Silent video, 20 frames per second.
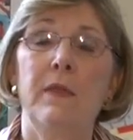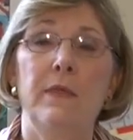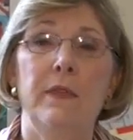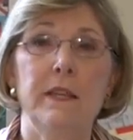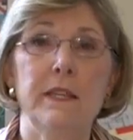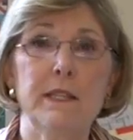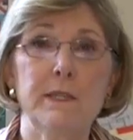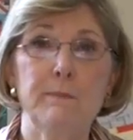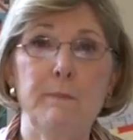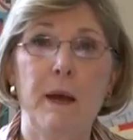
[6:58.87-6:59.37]

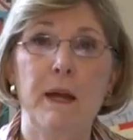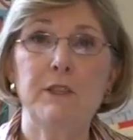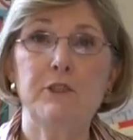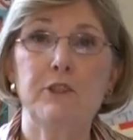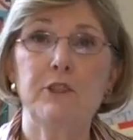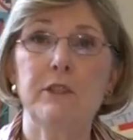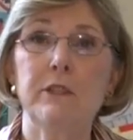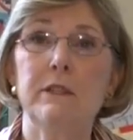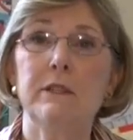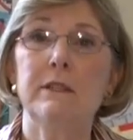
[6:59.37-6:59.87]
This
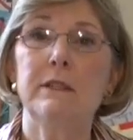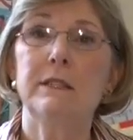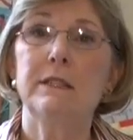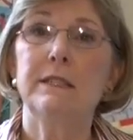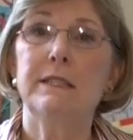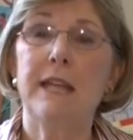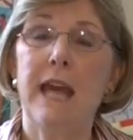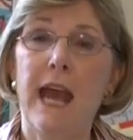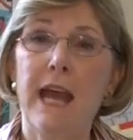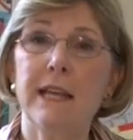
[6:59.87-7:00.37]
budget
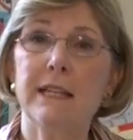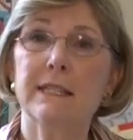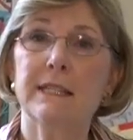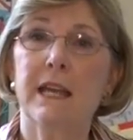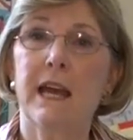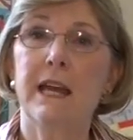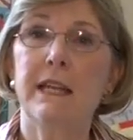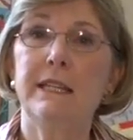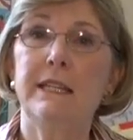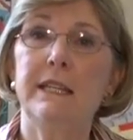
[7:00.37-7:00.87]
tax
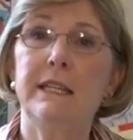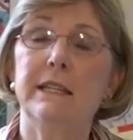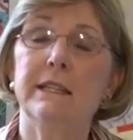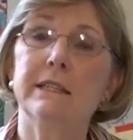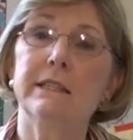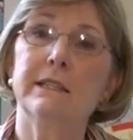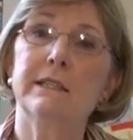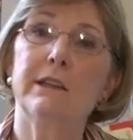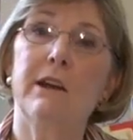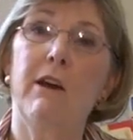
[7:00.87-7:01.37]

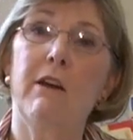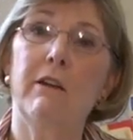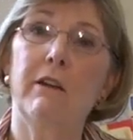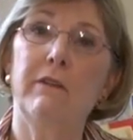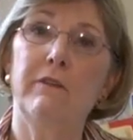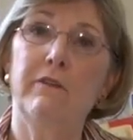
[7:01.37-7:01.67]
ideas are